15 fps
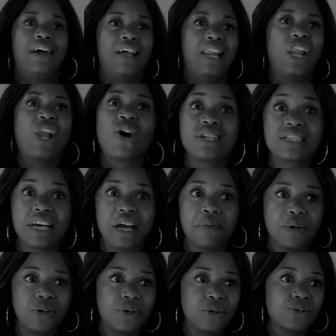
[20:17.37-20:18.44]
a long time
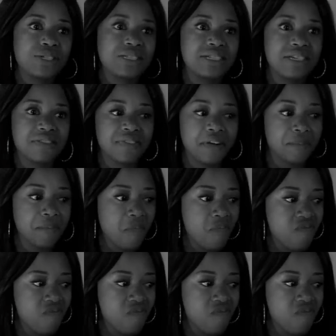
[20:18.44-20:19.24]
ago at ZFM.